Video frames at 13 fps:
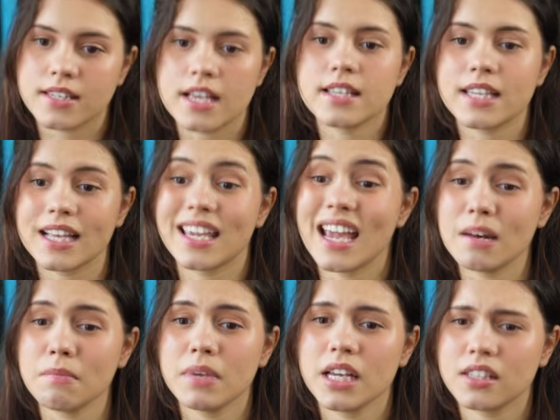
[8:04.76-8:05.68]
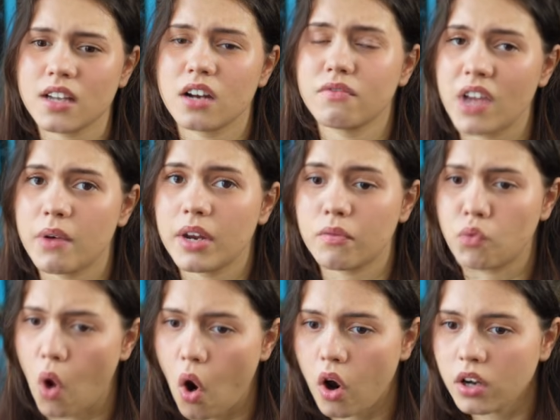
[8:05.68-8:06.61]
it can be done very
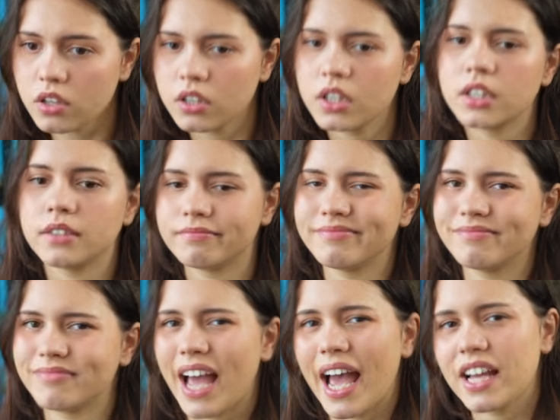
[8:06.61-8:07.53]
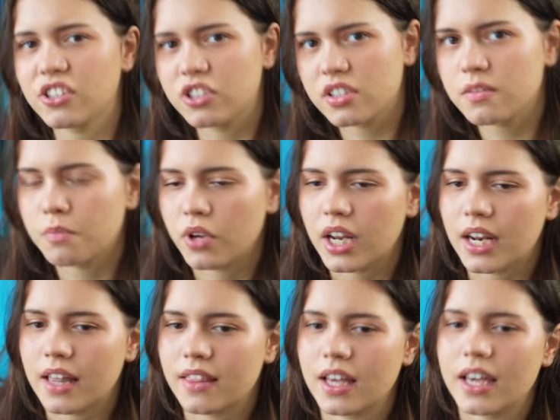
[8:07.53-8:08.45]
wrong, I just put it in
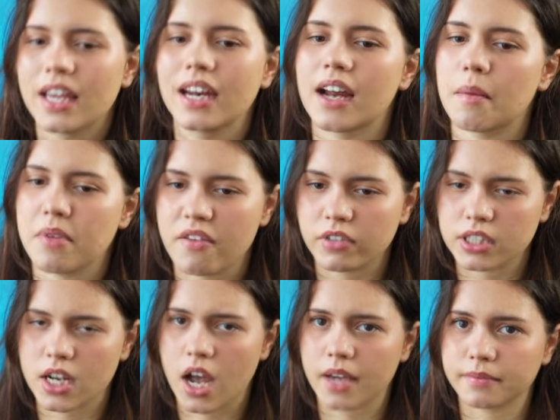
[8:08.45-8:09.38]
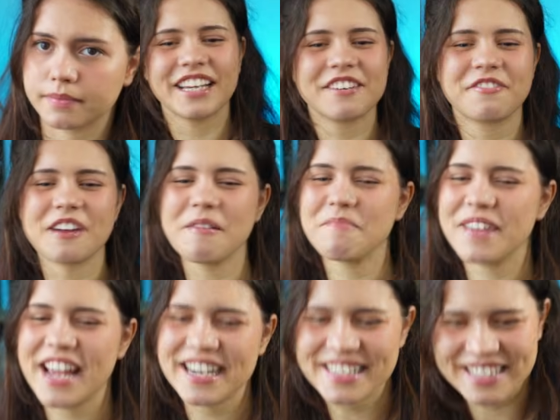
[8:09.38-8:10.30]
the eat it up every time. Grumpy and
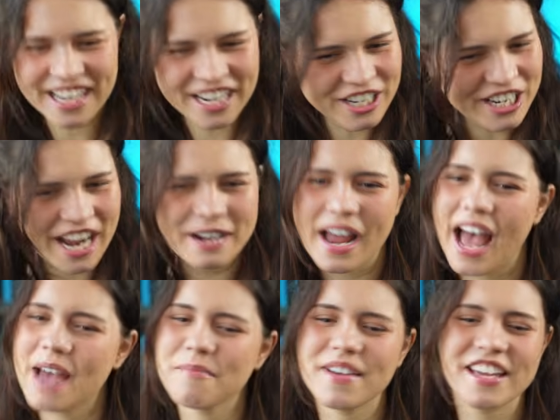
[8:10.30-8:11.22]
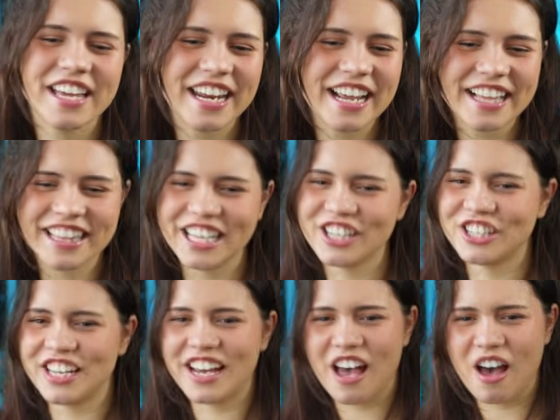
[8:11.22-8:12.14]
Sunshine, I'm eating this shit up